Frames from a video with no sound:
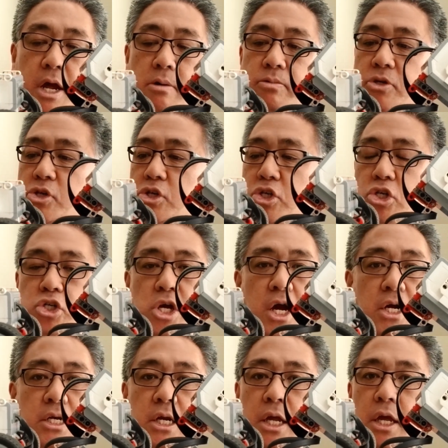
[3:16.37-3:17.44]
I was just
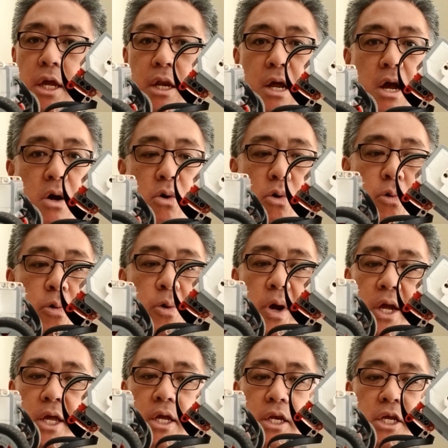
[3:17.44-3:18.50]
shocked again how
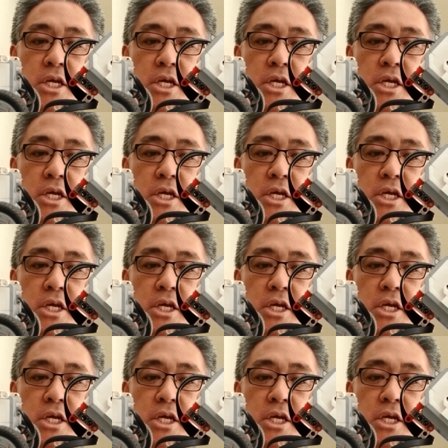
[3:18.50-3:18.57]
quick and